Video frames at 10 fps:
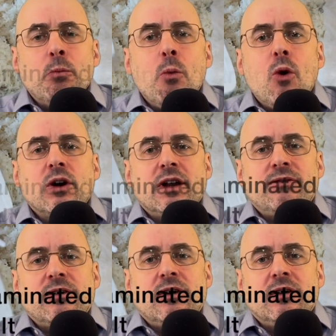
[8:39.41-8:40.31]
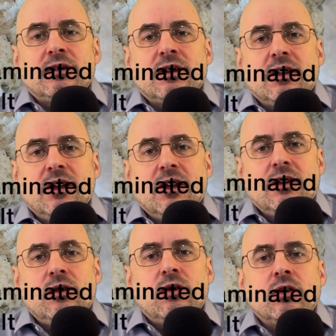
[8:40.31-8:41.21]
more difficult
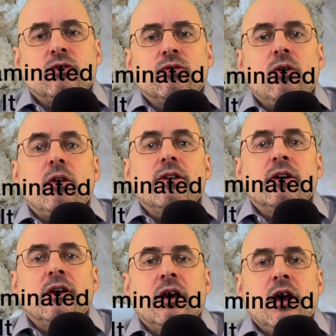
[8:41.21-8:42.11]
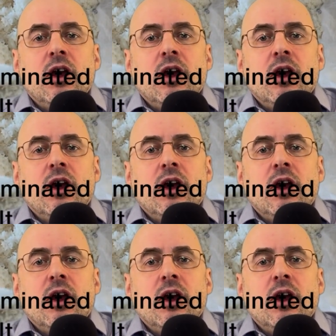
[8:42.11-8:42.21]
to control the